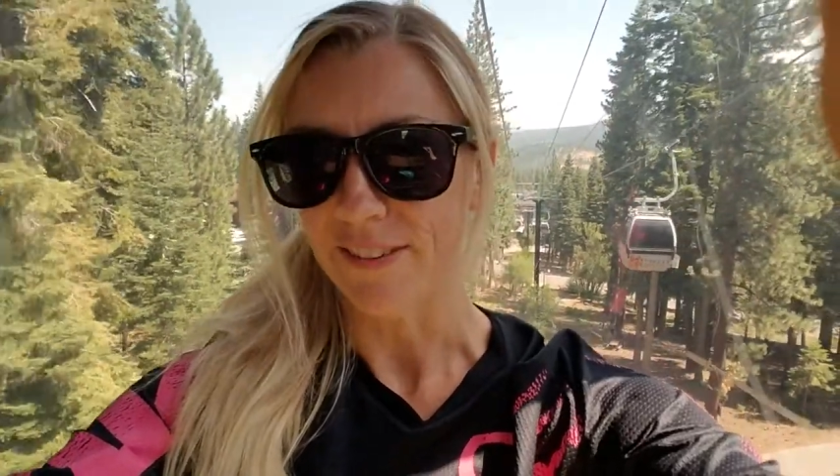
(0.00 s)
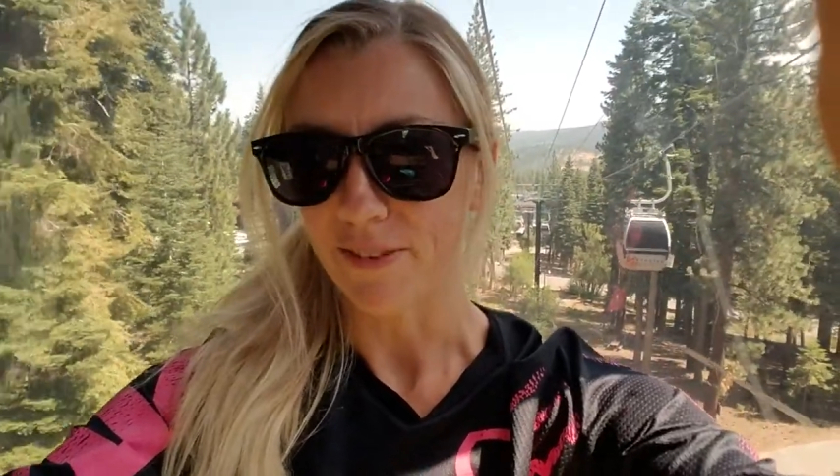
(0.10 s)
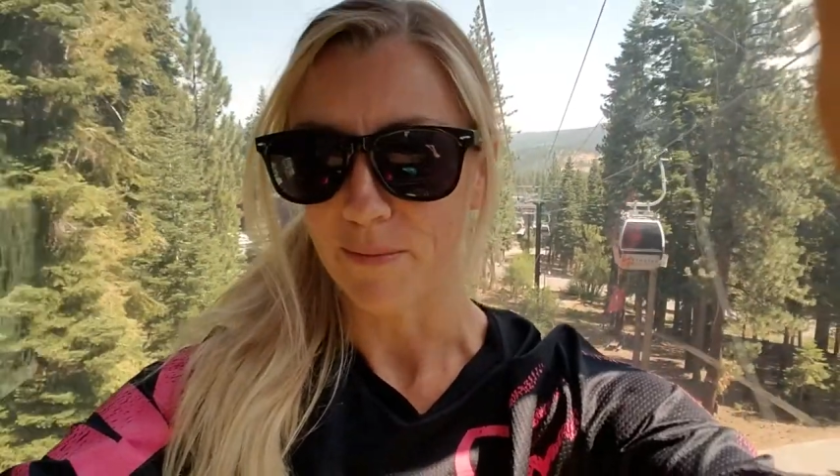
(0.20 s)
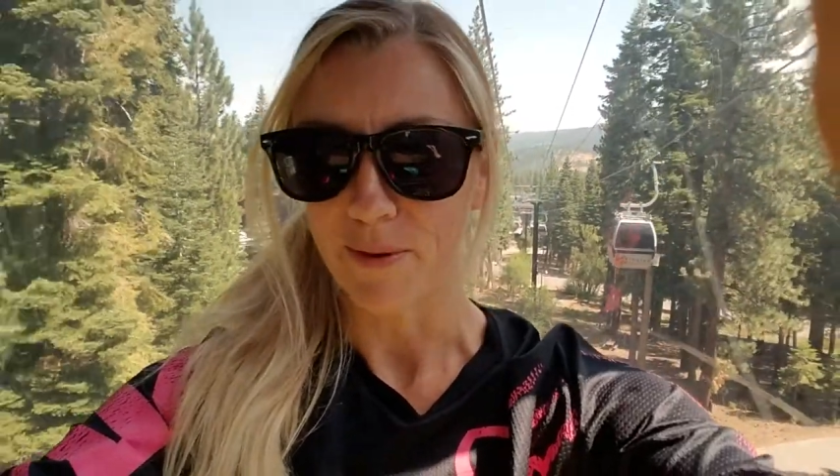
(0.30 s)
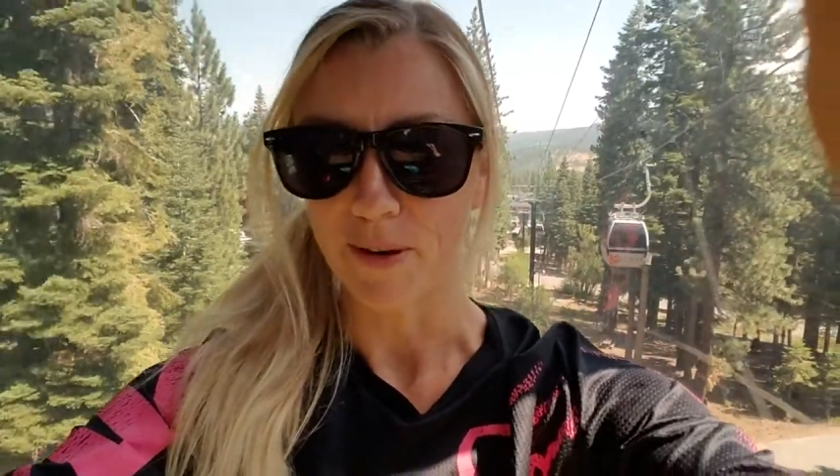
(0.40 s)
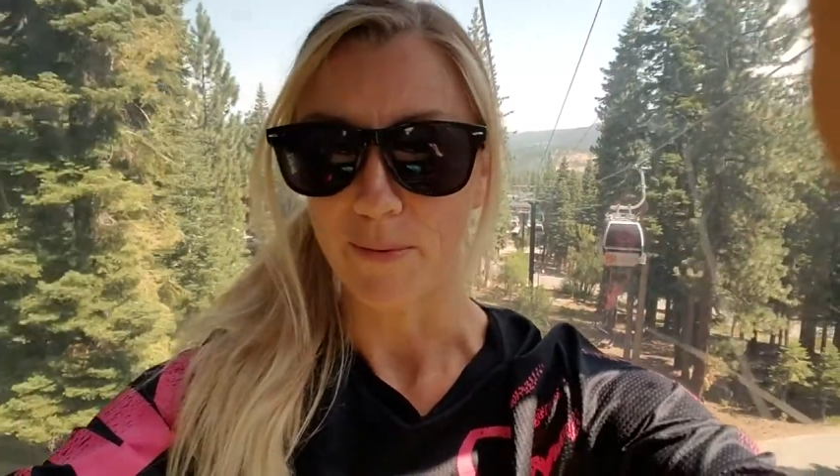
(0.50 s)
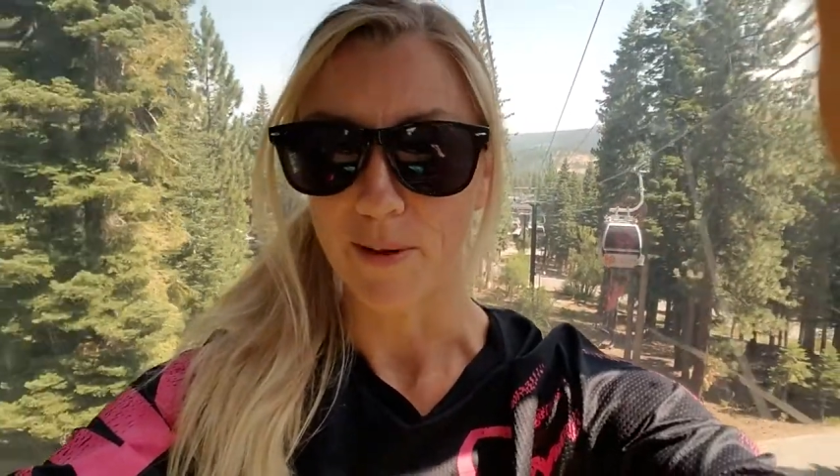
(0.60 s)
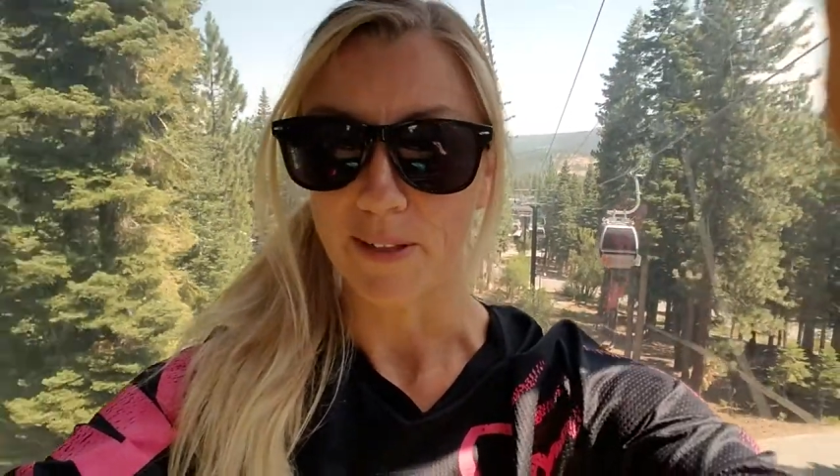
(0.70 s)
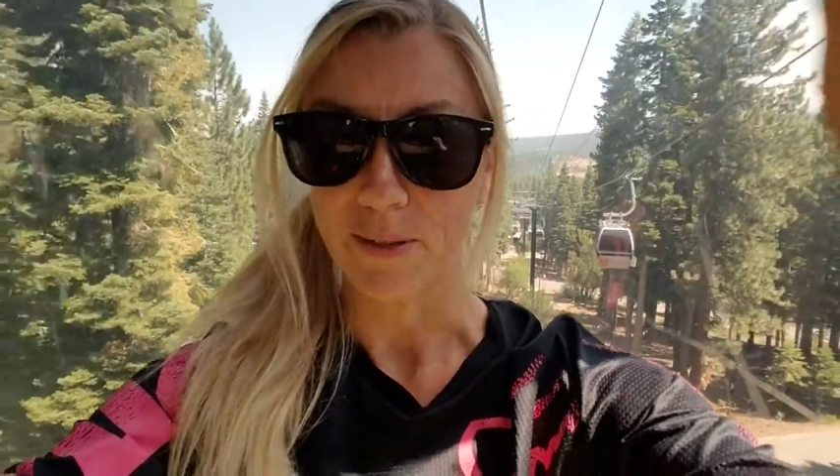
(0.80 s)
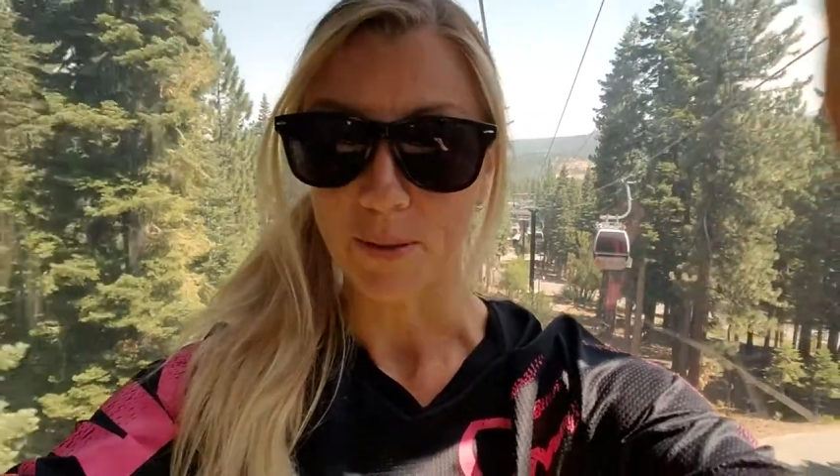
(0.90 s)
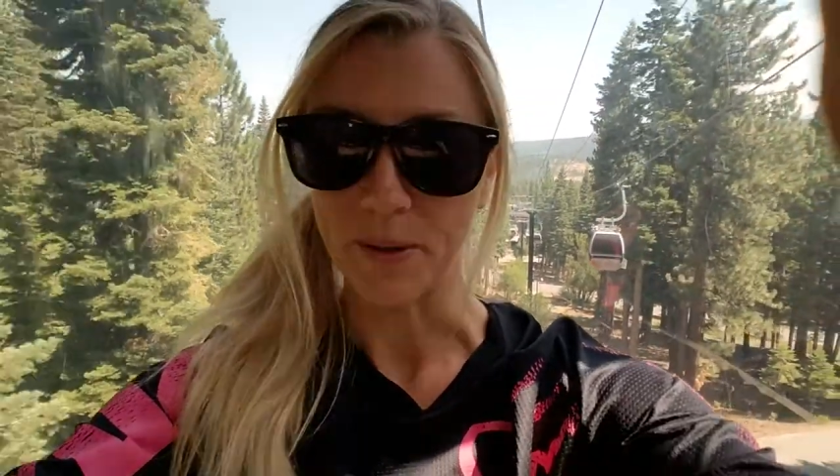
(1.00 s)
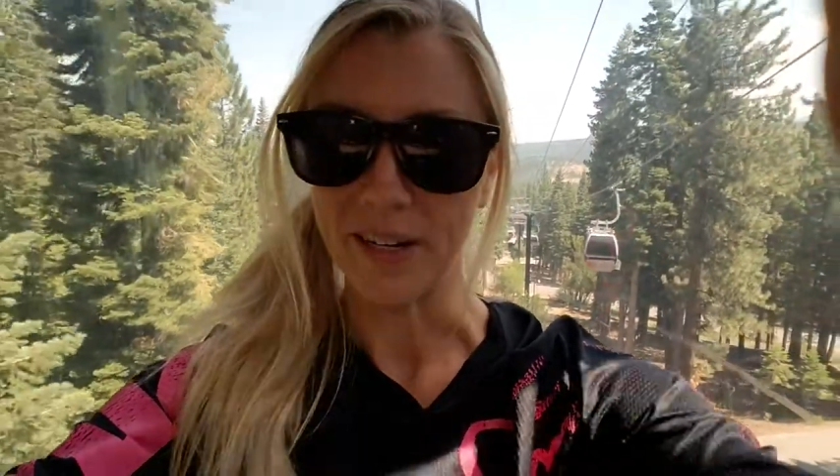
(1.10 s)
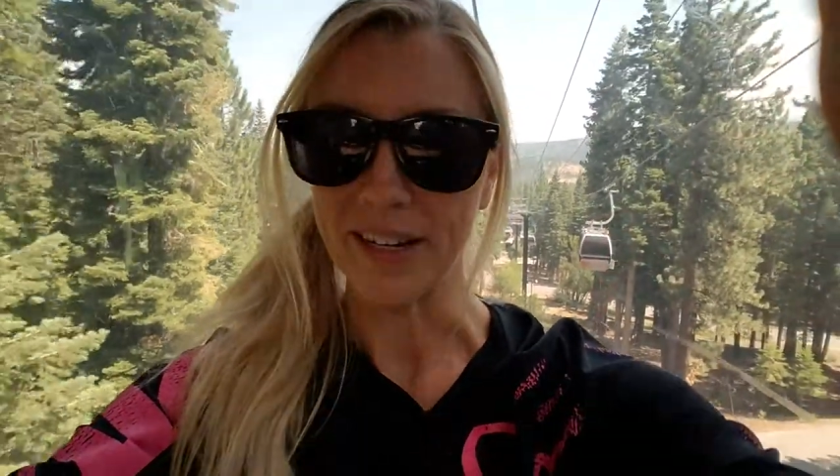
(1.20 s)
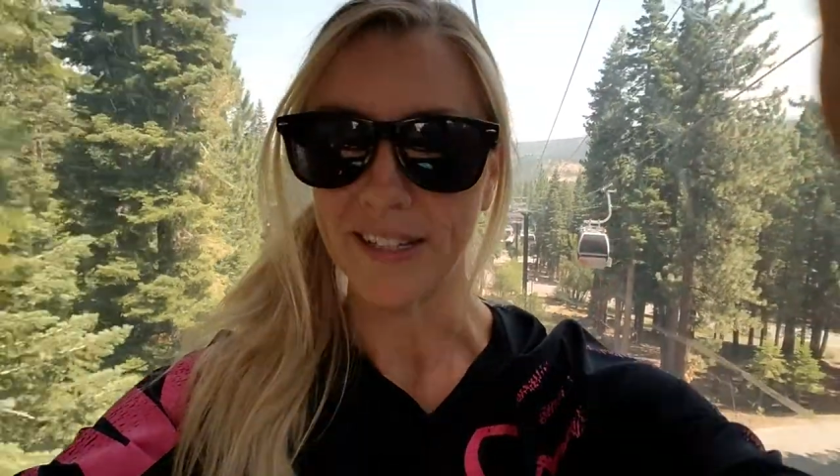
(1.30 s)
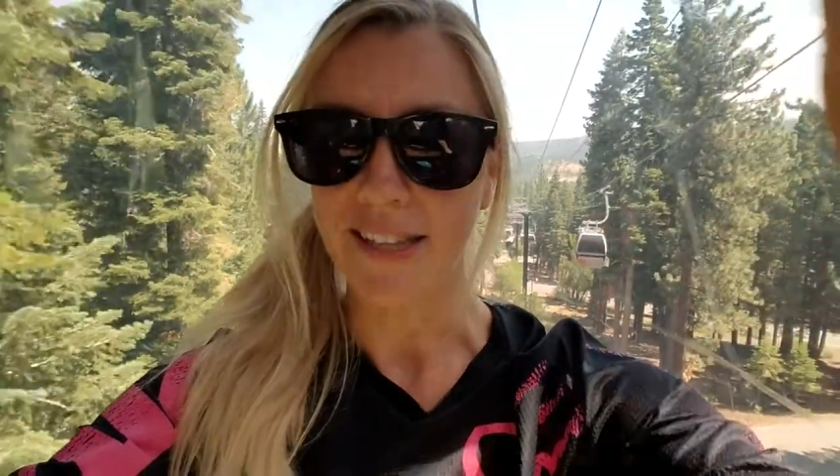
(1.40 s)
the fun part about the
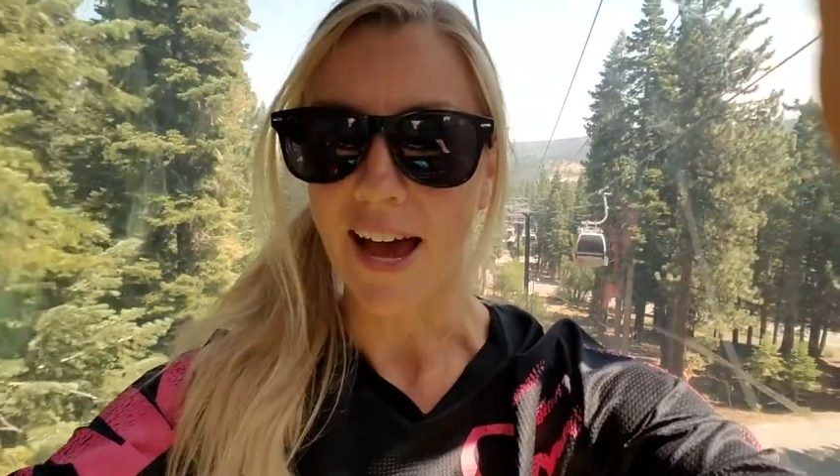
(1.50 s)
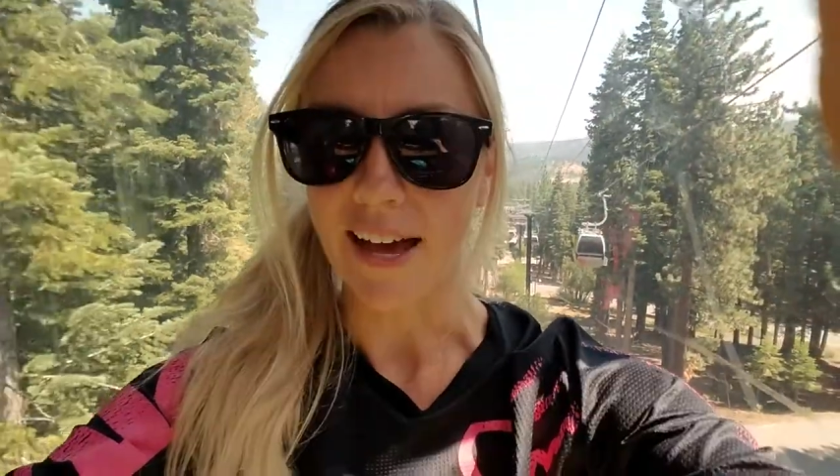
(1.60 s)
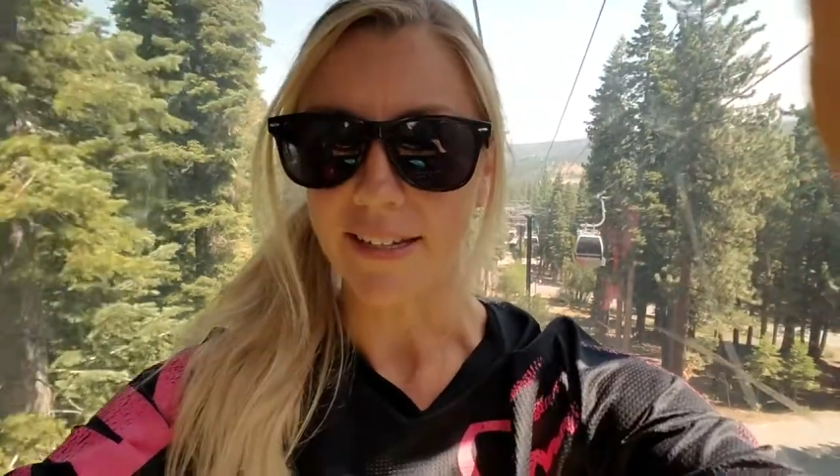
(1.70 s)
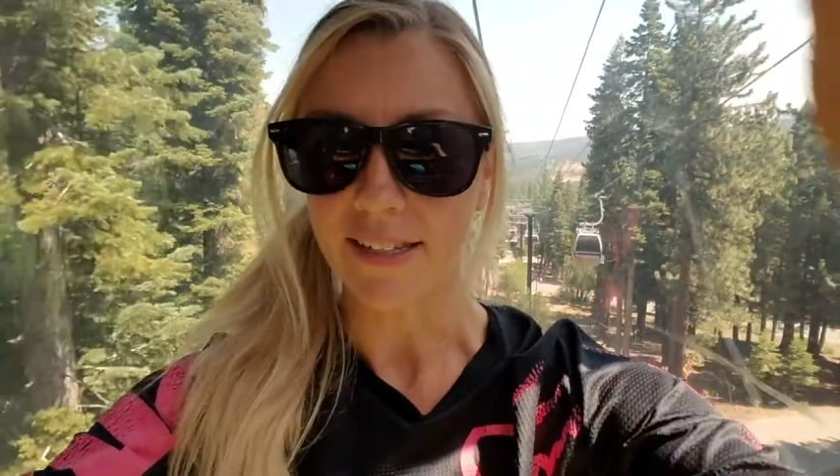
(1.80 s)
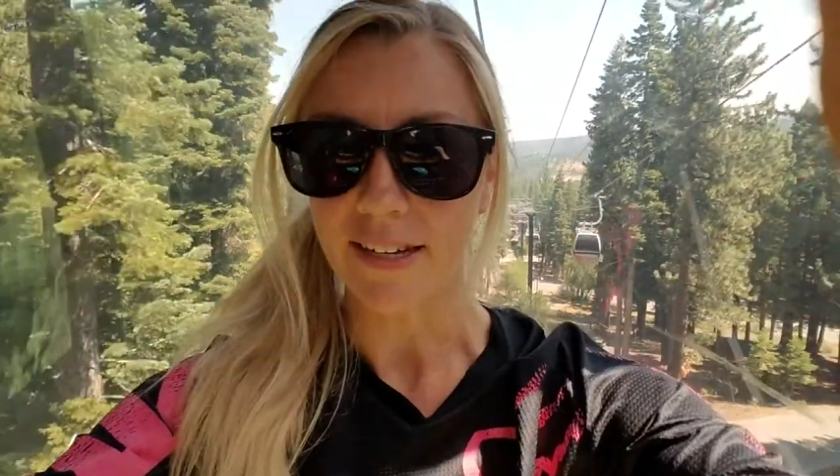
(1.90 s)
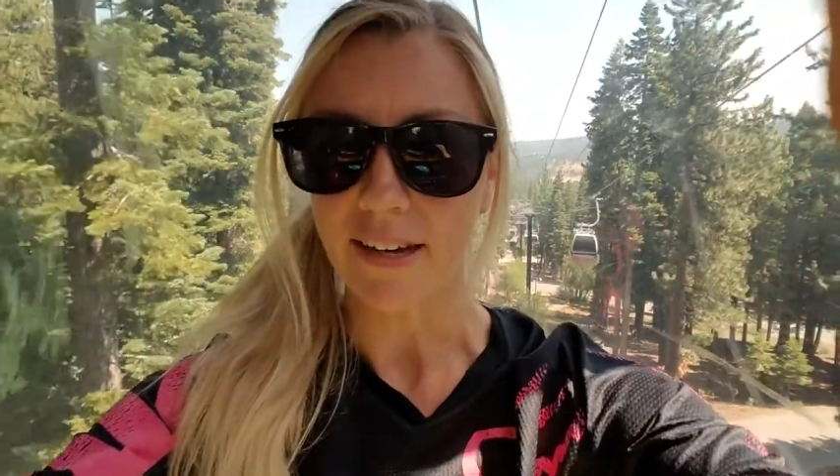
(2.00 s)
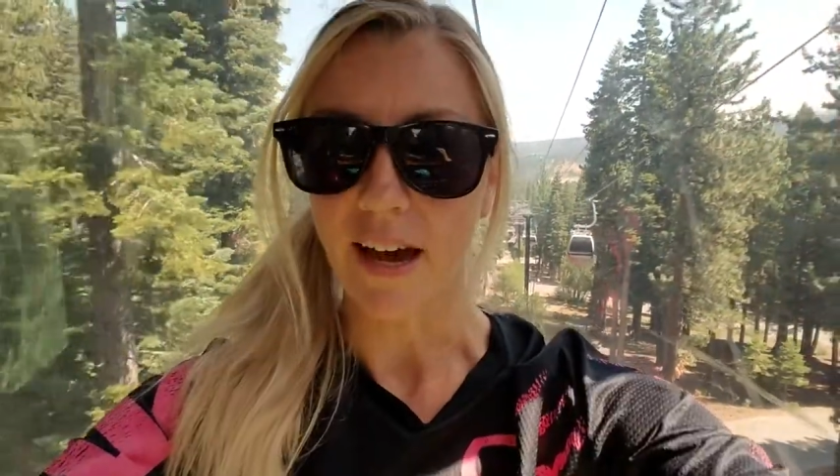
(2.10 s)
story, is that